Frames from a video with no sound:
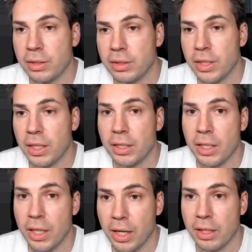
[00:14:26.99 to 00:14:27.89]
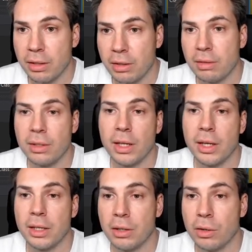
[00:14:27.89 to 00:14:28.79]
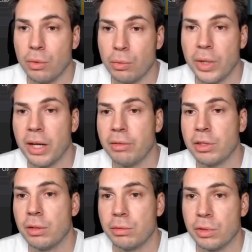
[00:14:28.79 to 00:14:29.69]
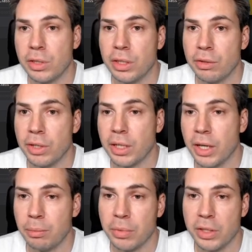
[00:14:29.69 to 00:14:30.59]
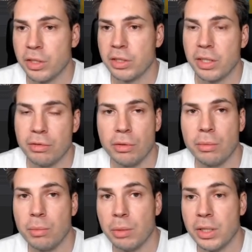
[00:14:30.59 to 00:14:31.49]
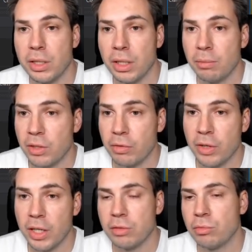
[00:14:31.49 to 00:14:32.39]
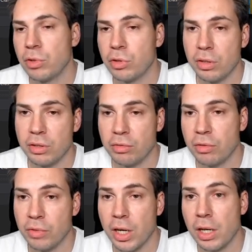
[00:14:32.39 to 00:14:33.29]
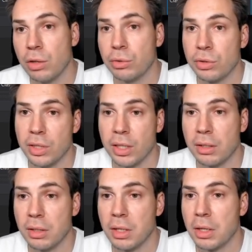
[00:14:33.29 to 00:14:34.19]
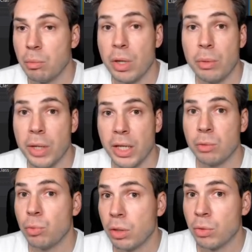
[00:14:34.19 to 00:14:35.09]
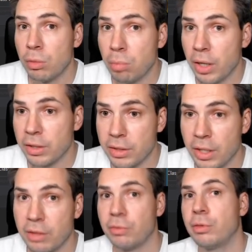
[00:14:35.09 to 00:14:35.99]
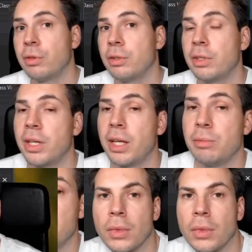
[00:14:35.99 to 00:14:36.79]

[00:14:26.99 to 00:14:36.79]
Then in the end, like, oh, we have it already generic up, I just have to implement the interface and return different values, and maybe I get 1 more boss then for the game jam.